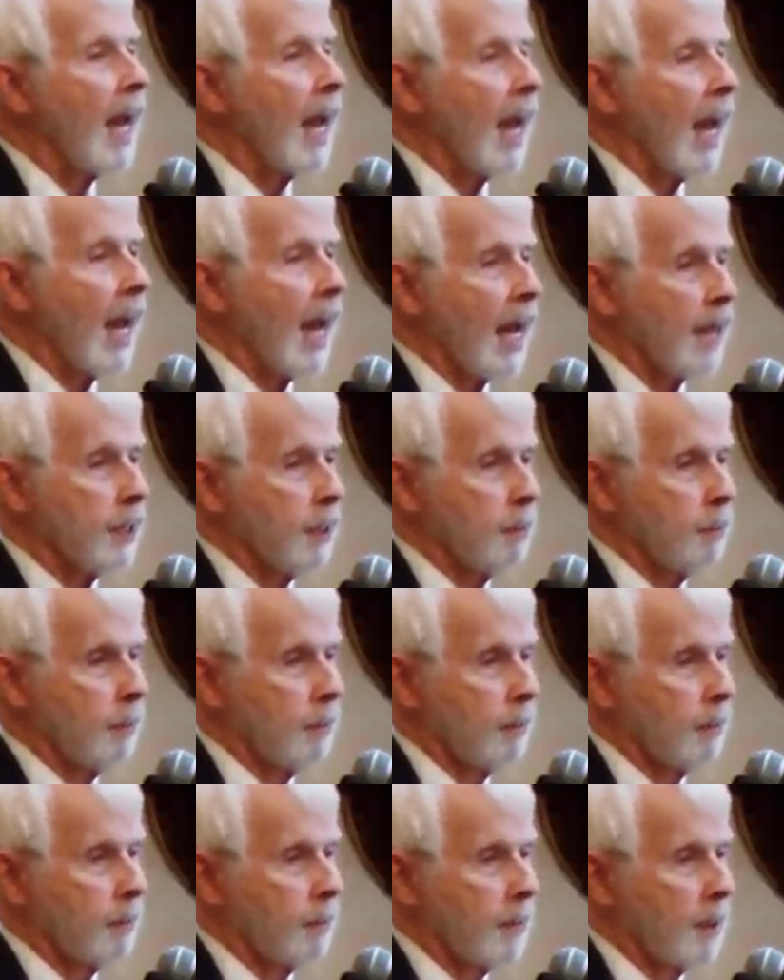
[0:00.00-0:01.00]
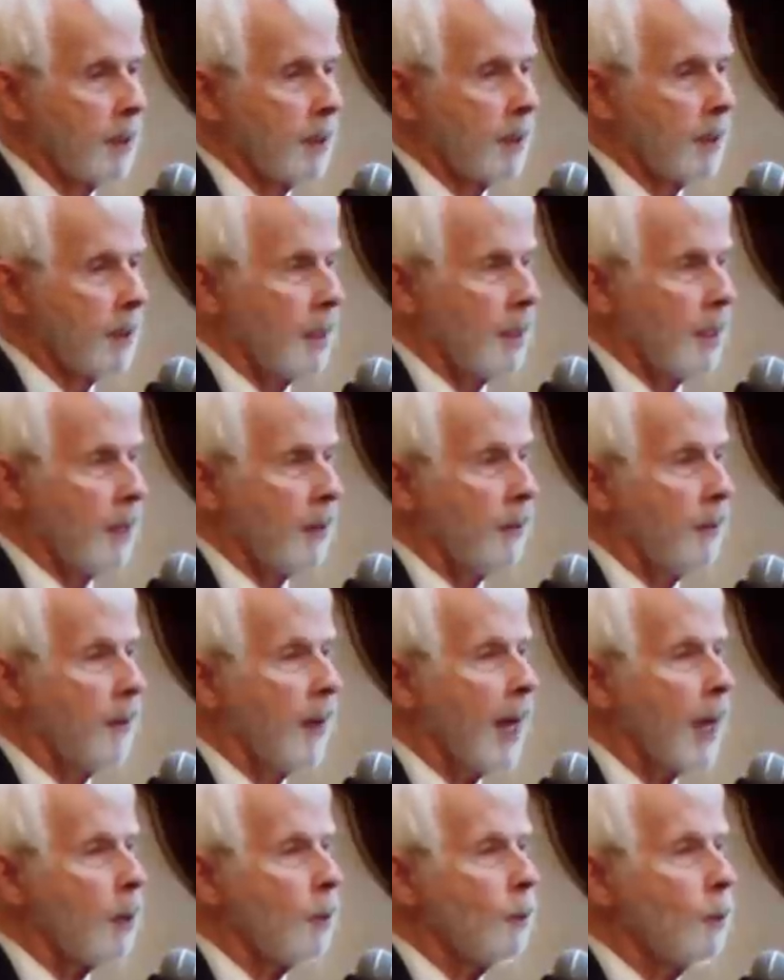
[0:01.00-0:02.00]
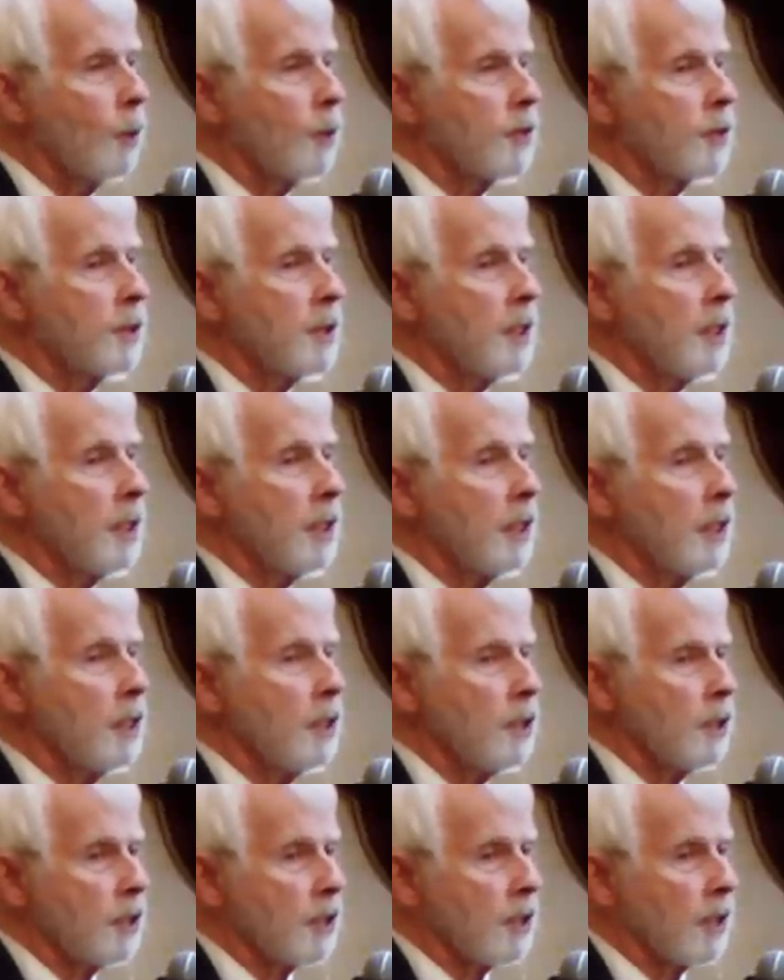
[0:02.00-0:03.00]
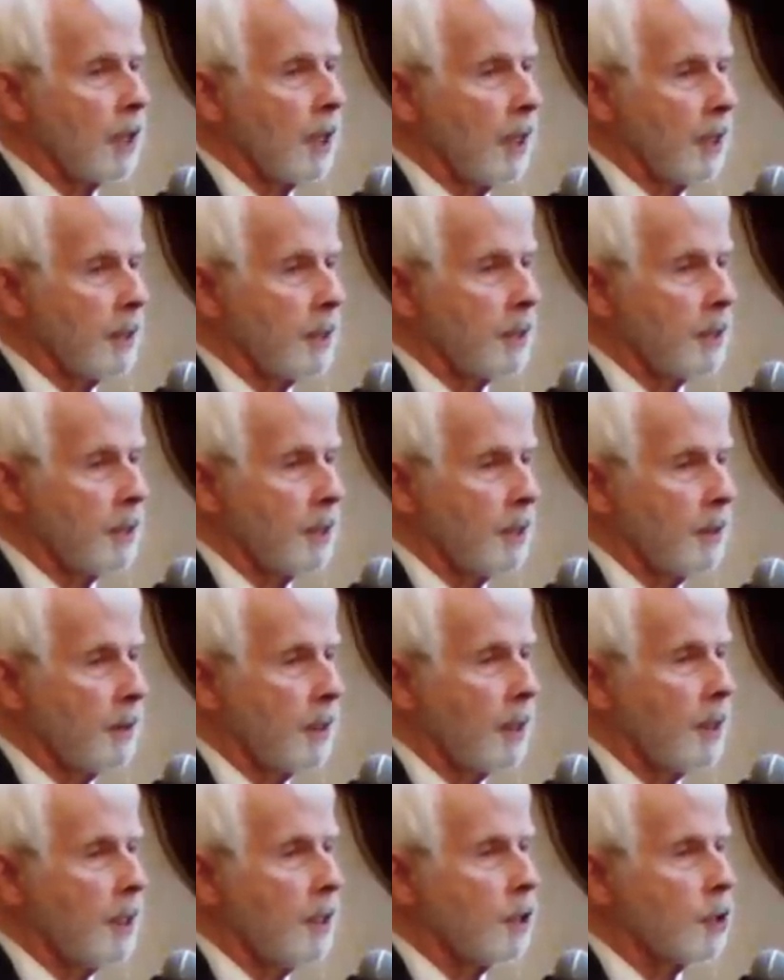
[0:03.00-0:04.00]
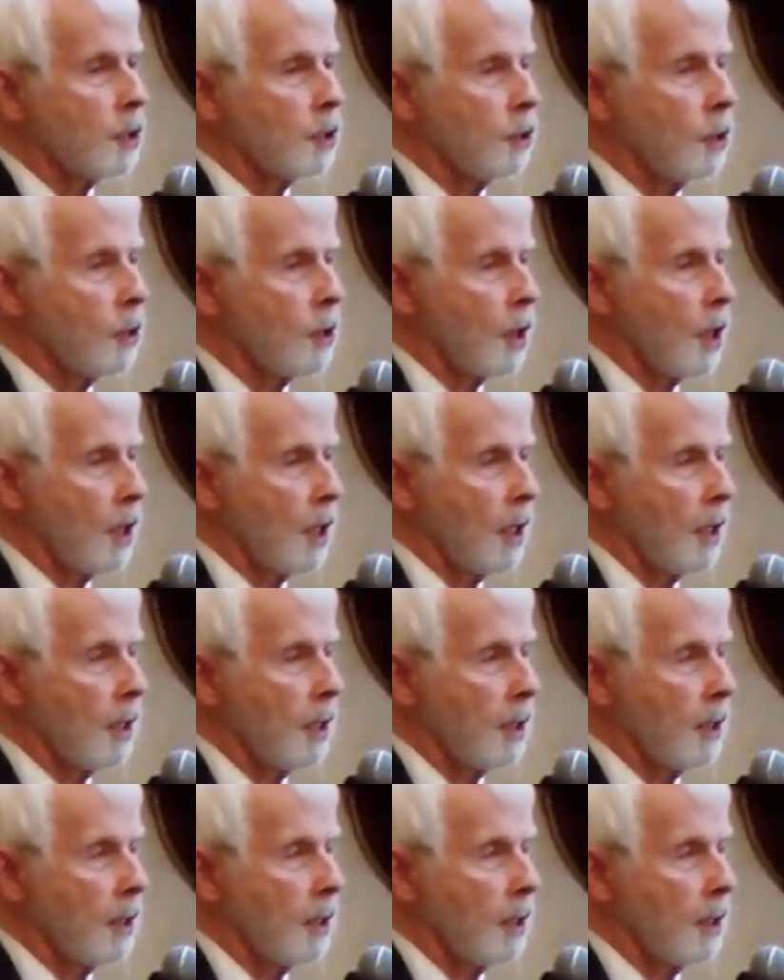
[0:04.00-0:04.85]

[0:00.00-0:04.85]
Adam. That was the insight that he saw.